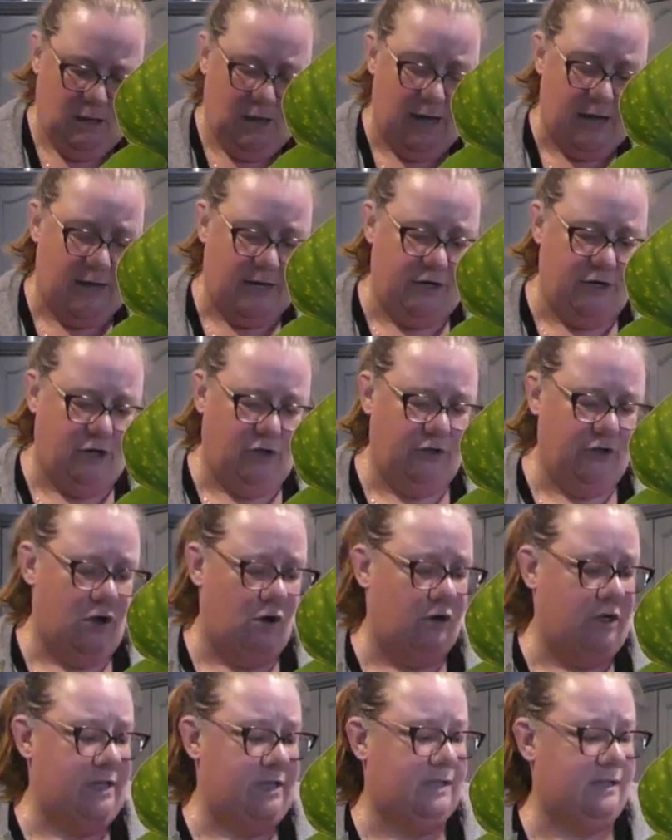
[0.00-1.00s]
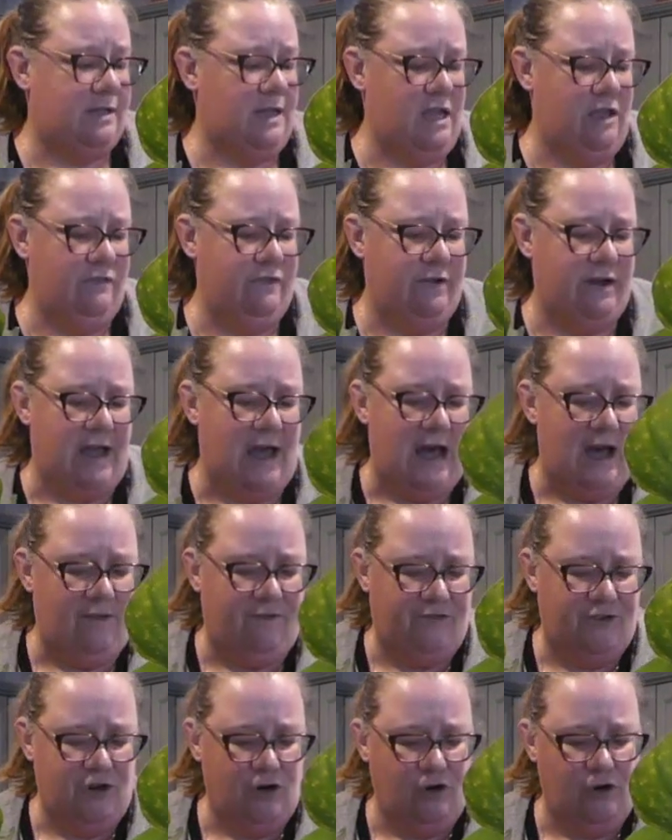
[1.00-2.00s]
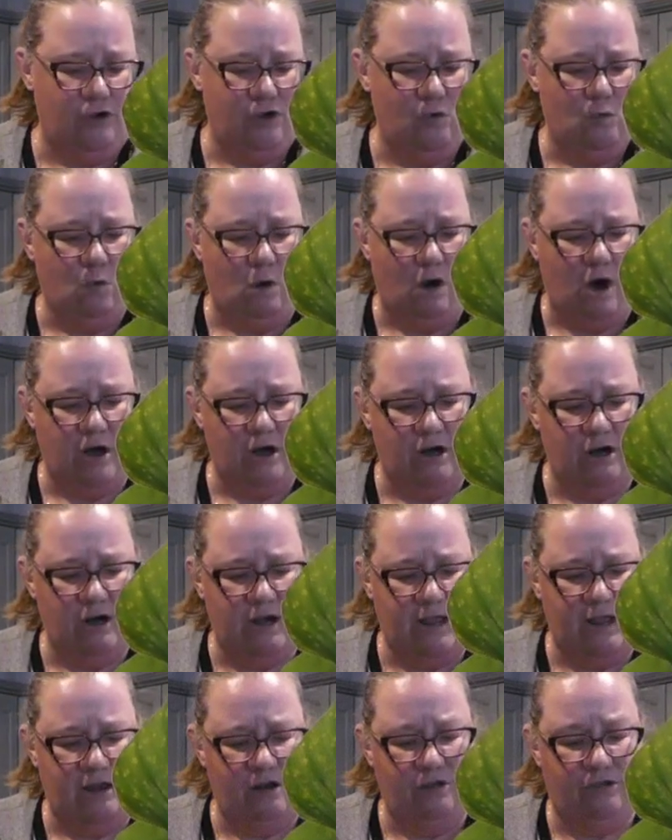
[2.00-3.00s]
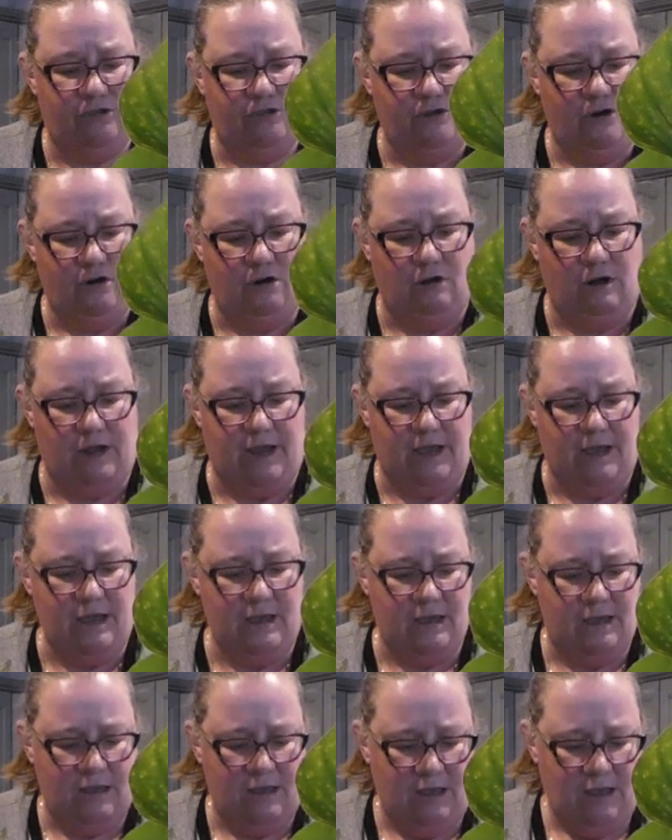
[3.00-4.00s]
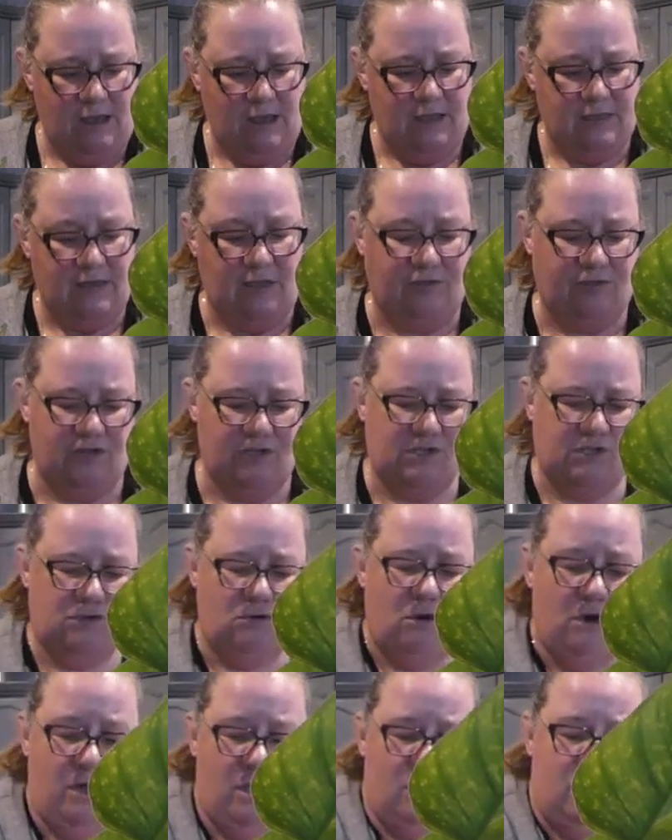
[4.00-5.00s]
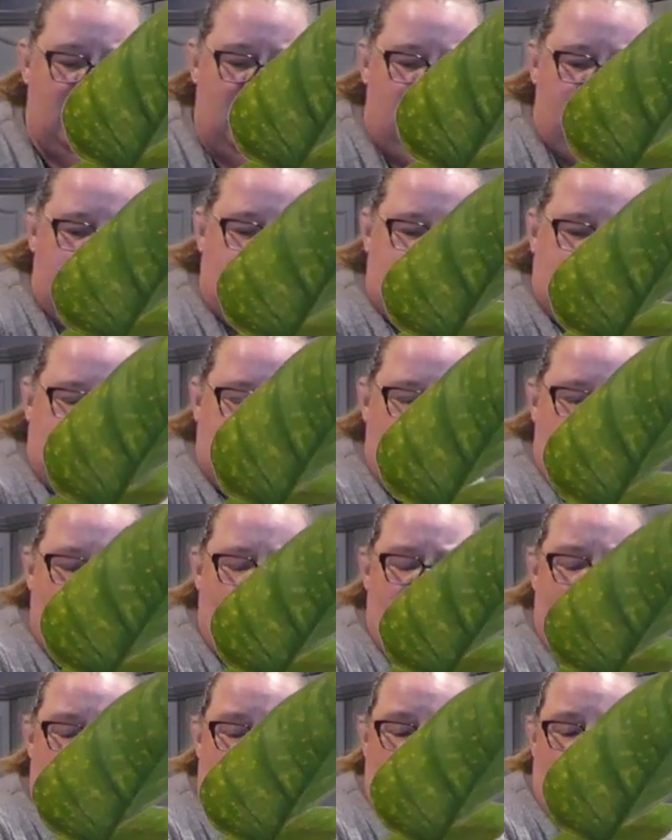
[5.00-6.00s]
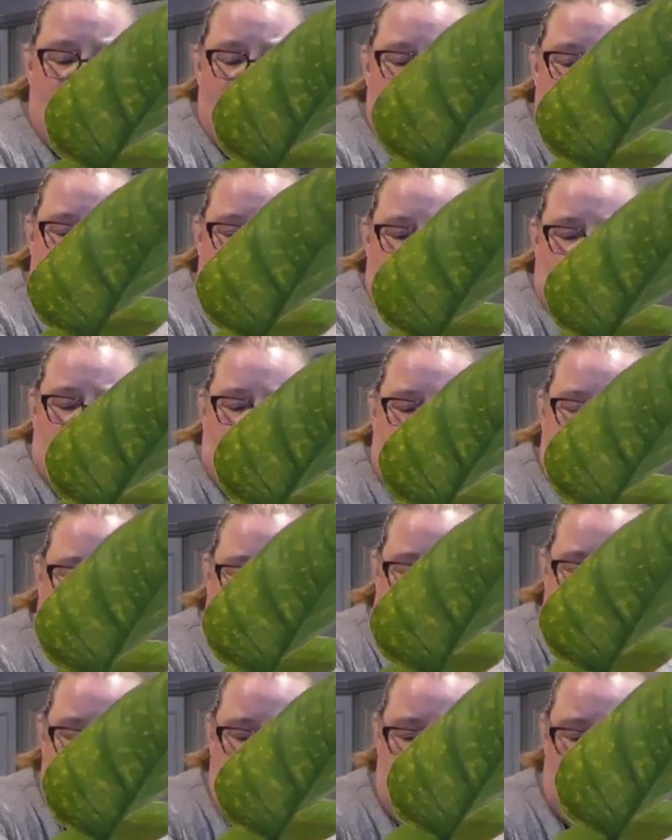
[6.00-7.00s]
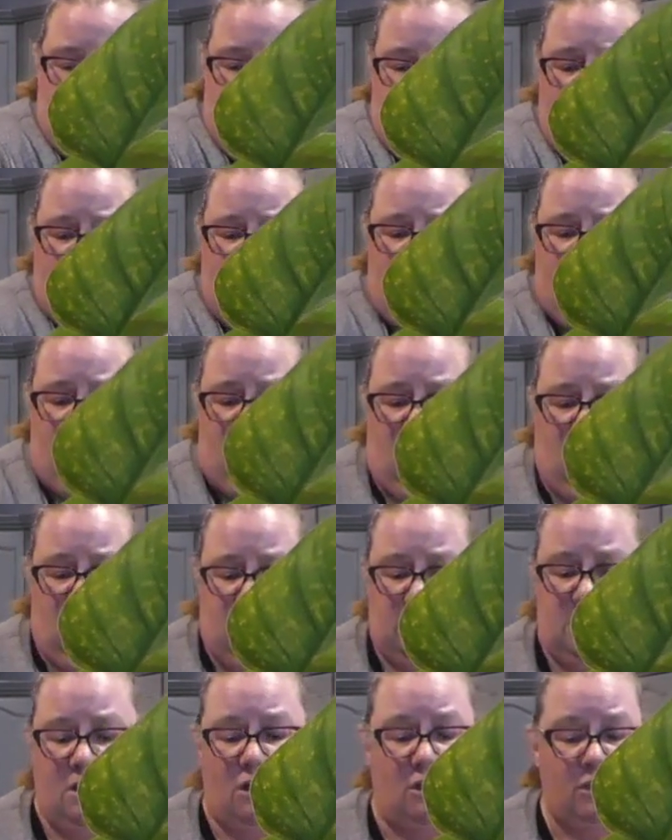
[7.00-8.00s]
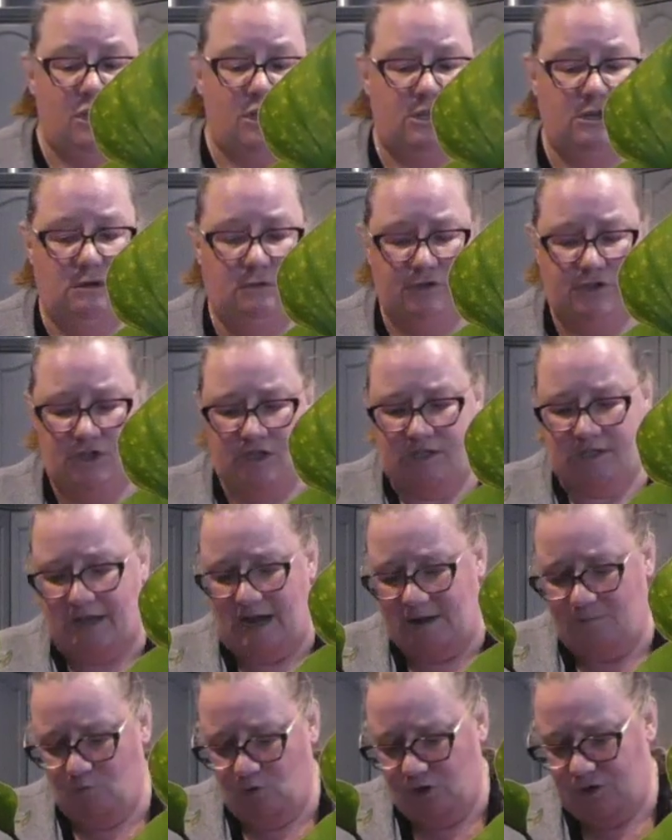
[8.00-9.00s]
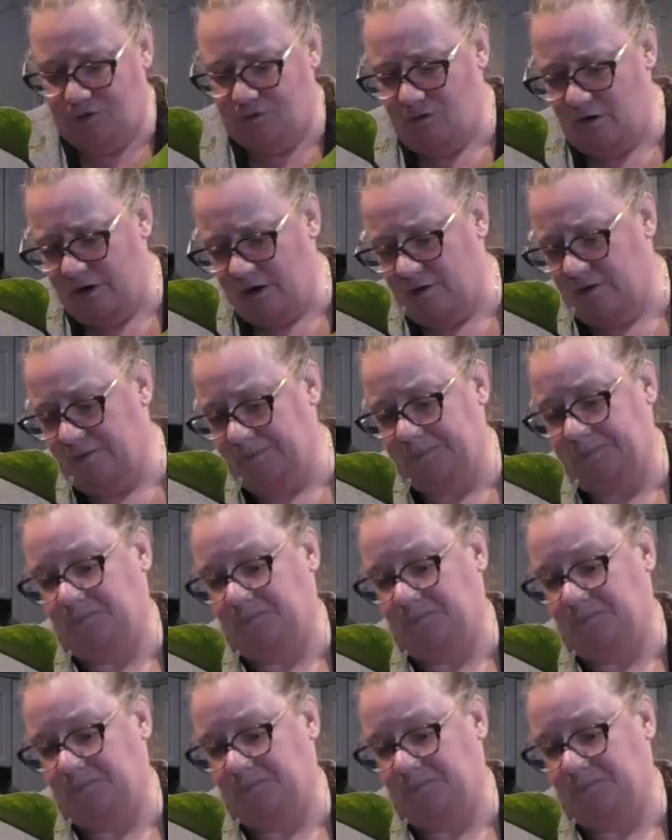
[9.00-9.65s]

And you'll notice even after you water it in thoroughly that the soil still may sink. So all you do is just add more soil.